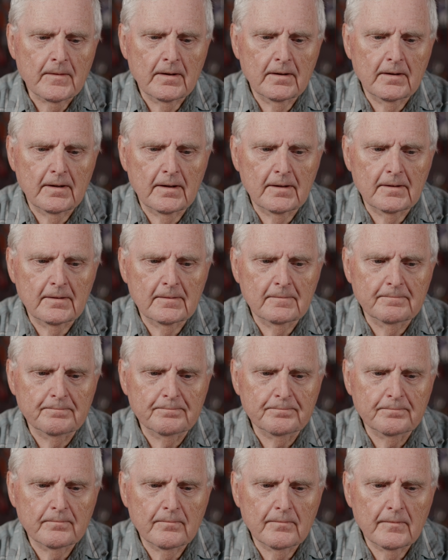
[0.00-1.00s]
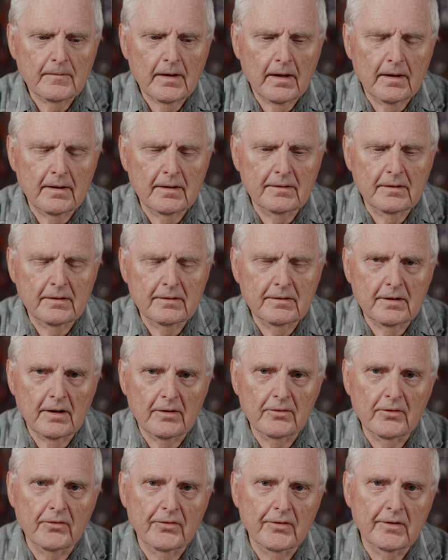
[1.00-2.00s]
And the
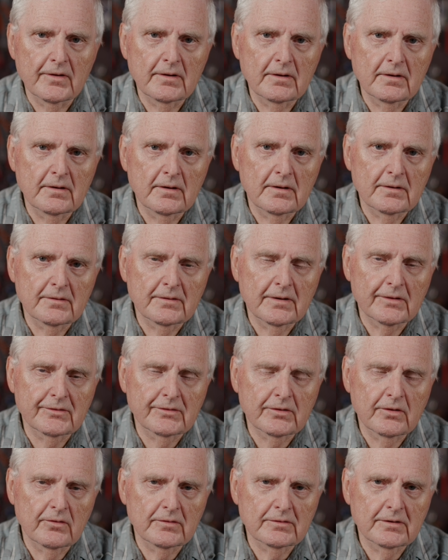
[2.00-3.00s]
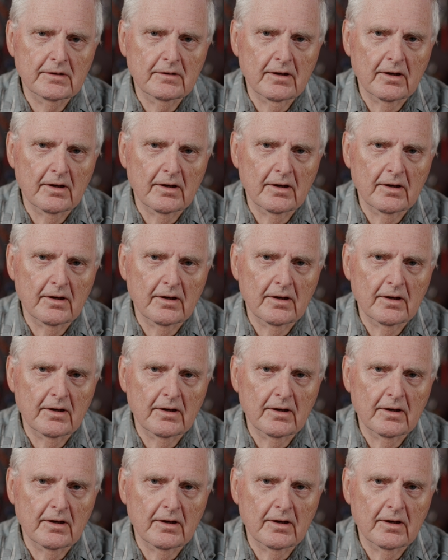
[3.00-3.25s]
other thing that's going to